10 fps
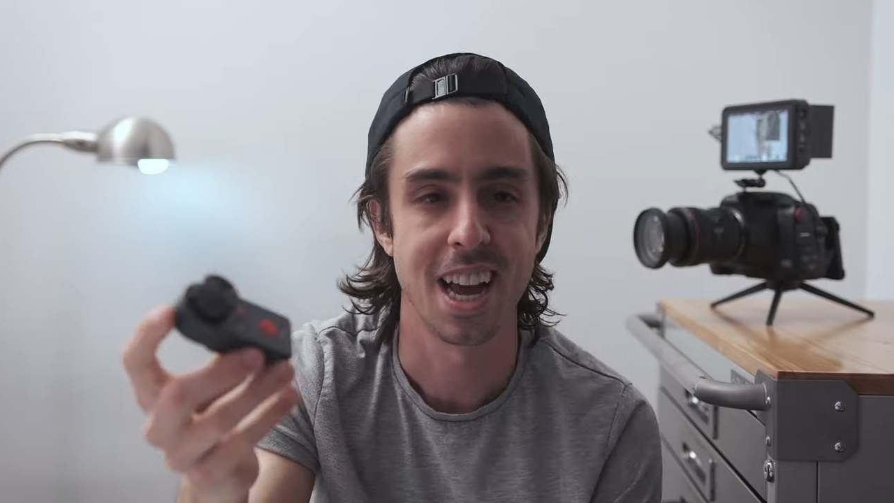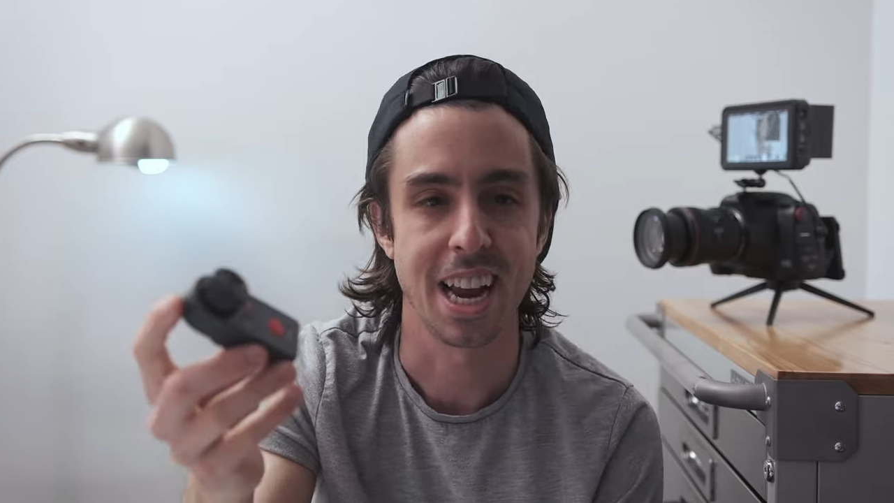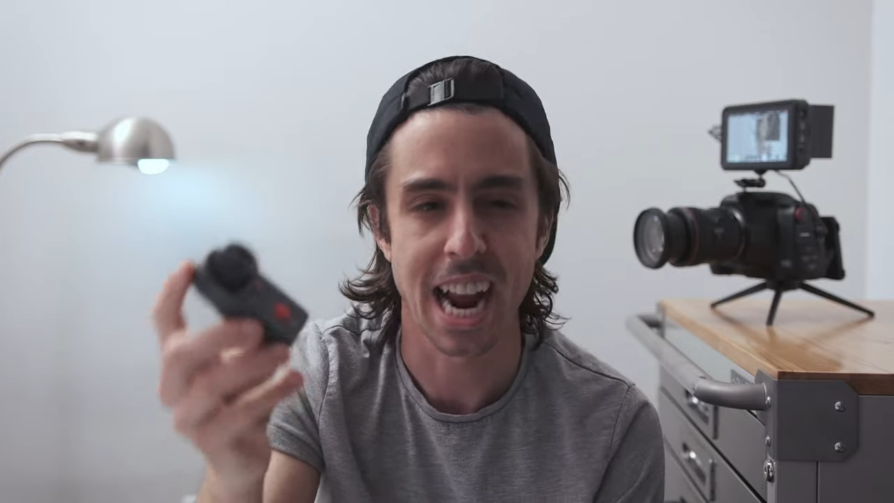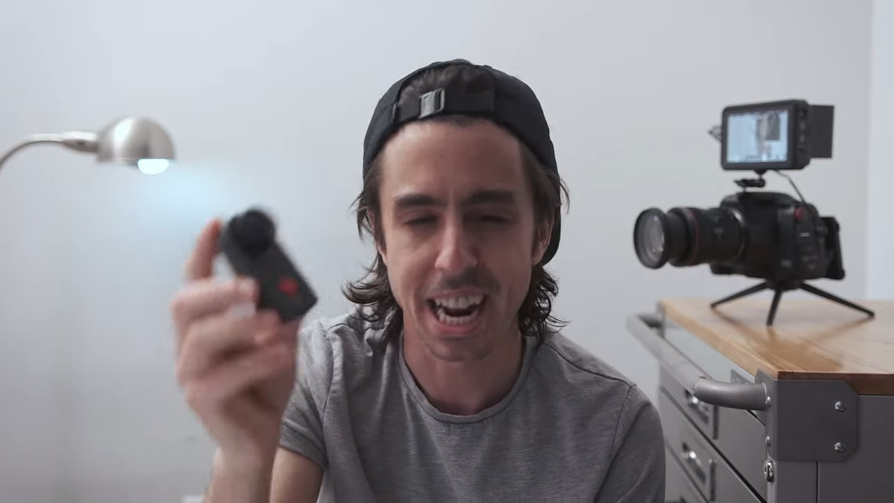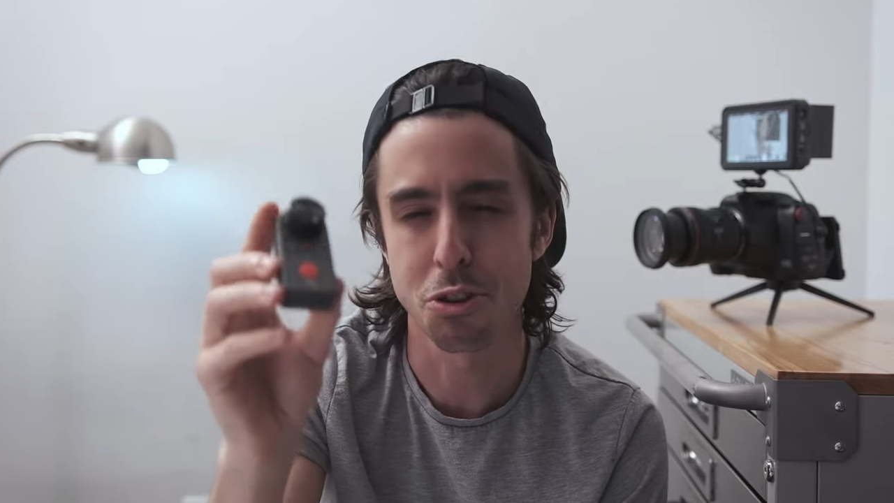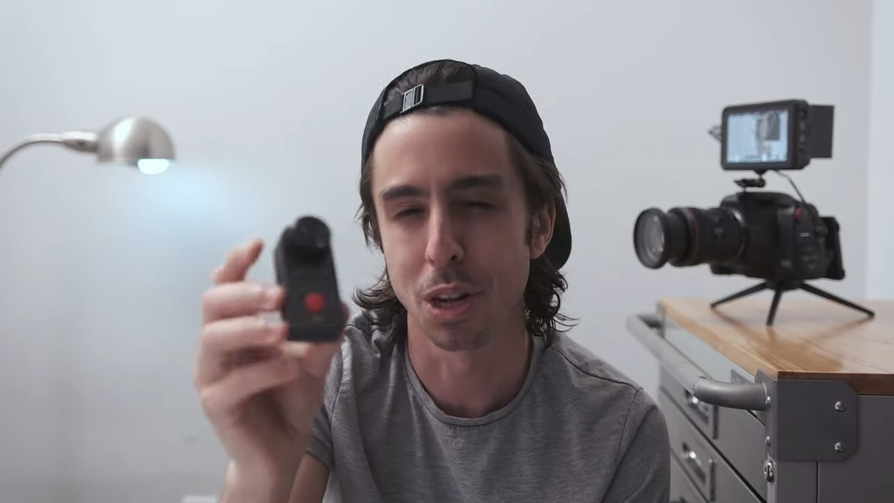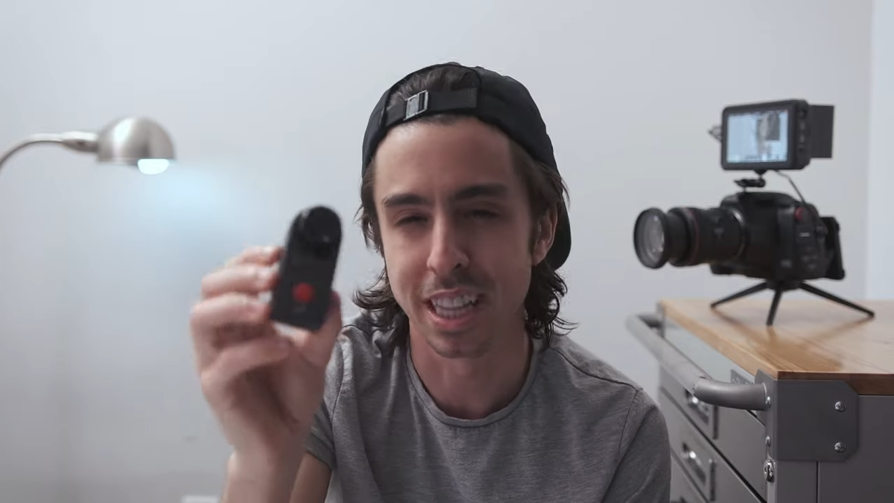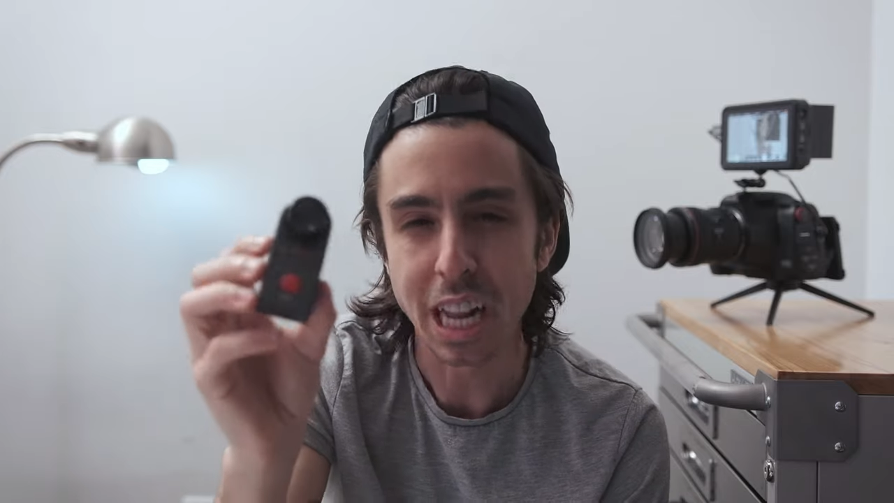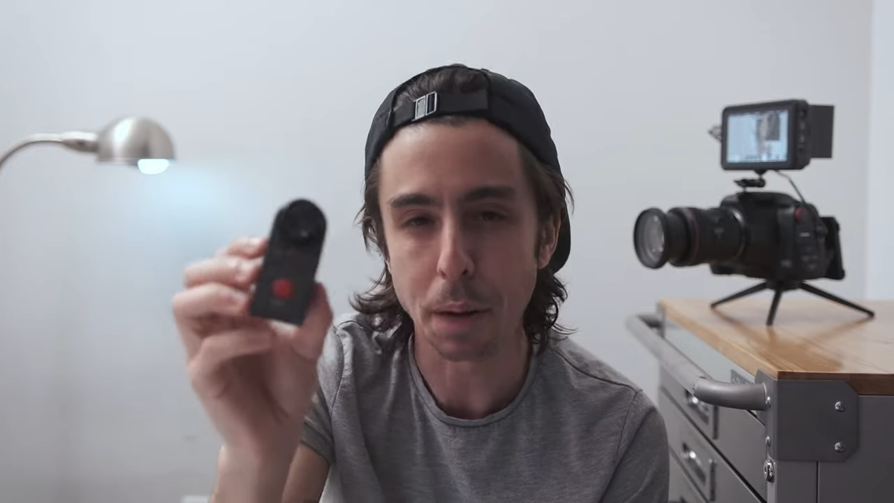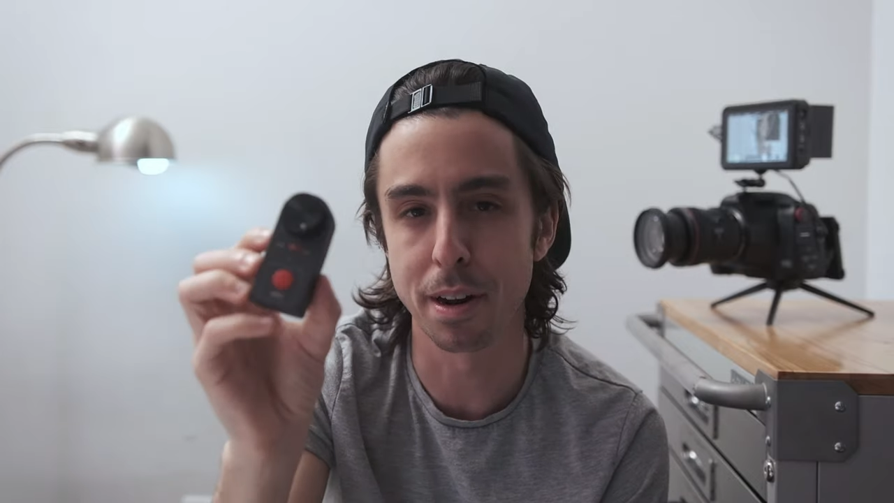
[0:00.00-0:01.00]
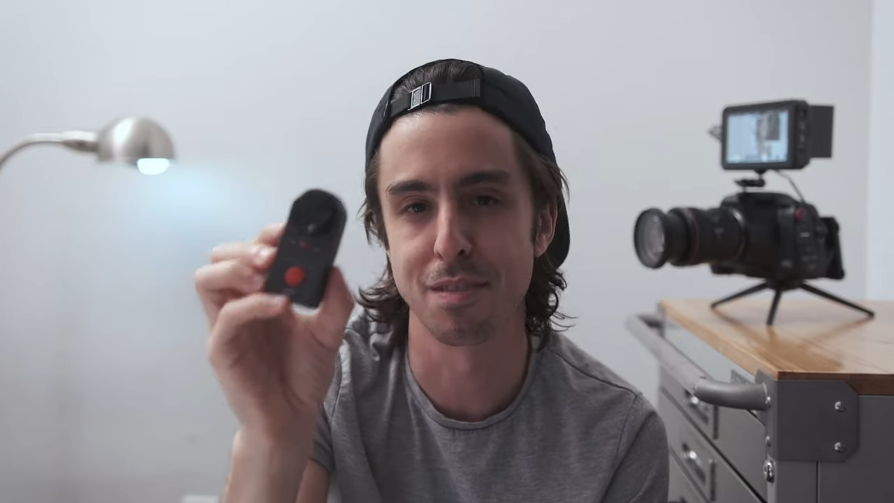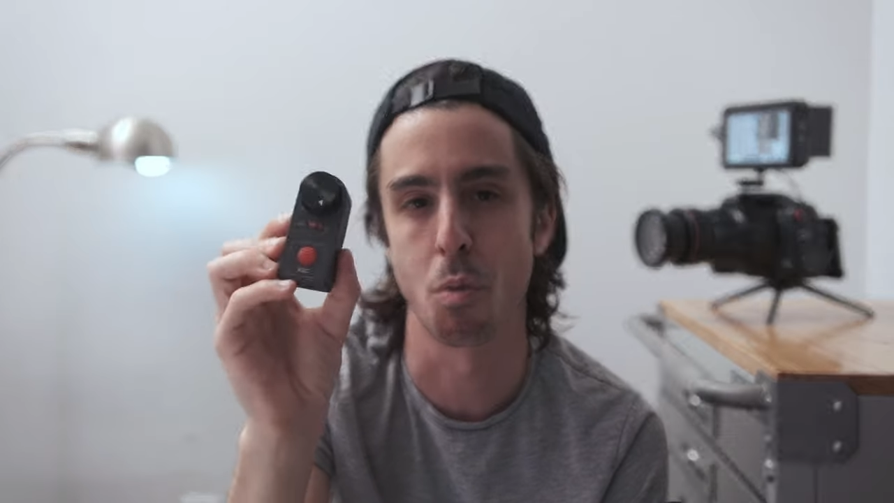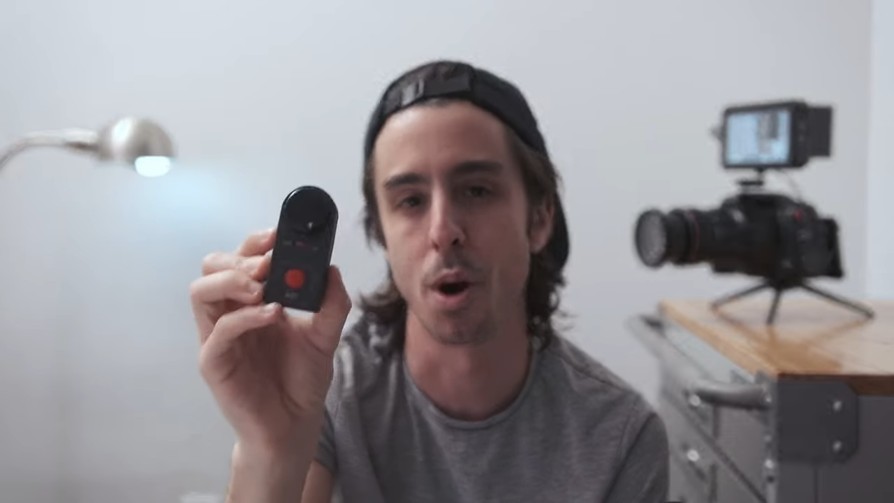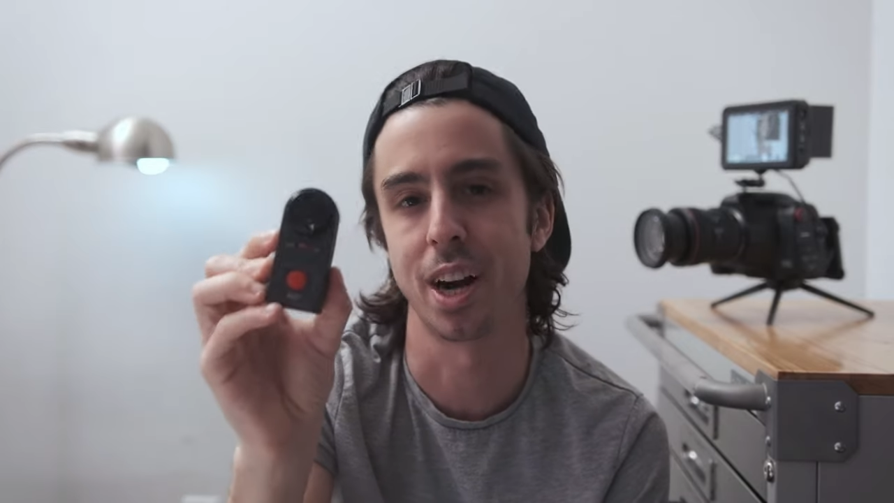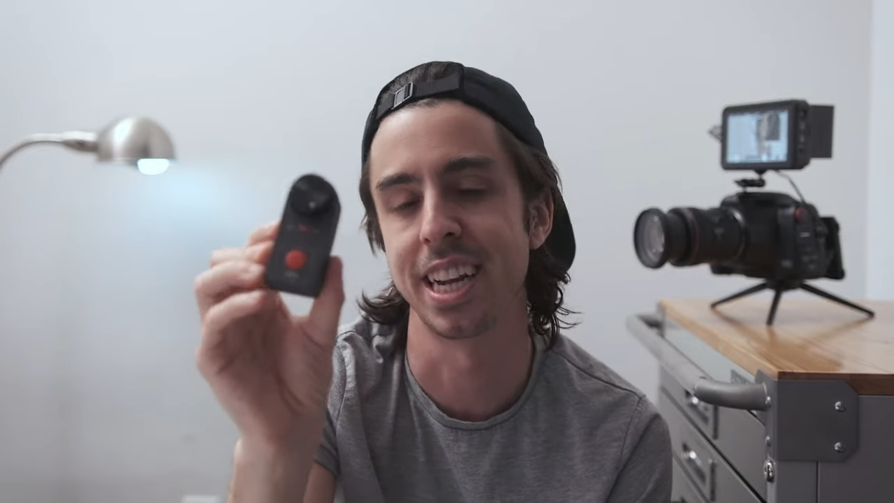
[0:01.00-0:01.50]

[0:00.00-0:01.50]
you had to do a little bit of work